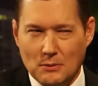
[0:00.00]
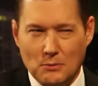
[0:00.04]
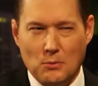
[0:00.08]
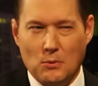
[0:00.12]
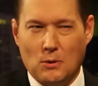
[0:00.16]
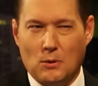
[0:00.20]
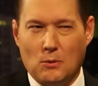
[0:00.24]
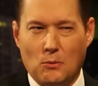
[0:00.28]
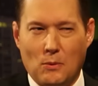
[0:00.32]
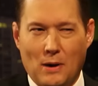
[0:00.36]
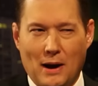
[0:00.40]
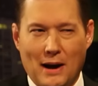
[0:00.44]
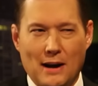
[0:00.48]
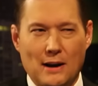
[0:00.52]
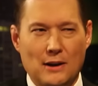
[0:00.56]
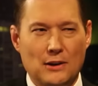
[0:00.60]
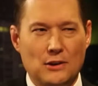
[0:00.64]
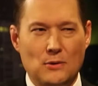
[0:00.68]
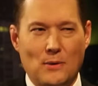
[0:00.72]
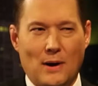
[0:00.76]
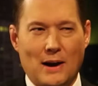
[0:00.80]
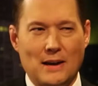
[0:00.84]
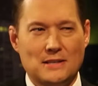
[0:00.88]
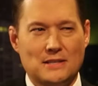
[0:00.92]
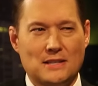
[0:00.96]
why are
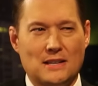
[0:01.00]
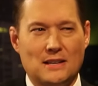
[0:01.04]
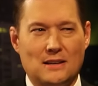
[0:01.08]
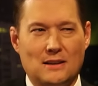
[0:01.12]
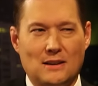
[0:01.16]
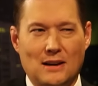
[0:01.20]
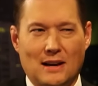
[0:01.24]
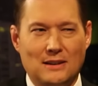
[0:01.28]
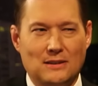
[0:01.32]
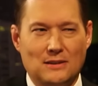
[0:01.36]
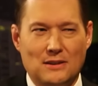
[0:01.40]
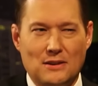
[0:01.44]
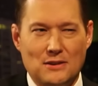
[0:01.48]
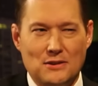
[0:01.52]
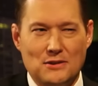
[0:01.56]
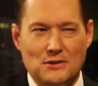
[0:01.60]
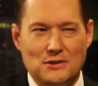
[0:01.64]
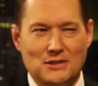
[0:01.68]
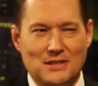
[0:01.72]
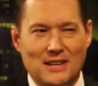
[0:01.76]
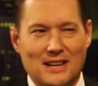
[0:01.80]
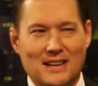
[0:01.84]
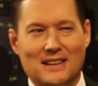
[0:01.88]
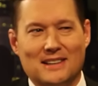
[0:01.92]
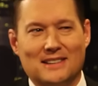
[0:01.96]
you asking? I don't
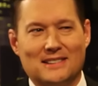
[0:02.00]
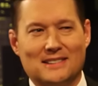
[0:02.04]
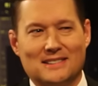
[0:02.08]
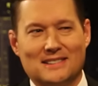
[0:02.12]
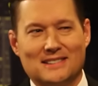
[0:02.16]
understand.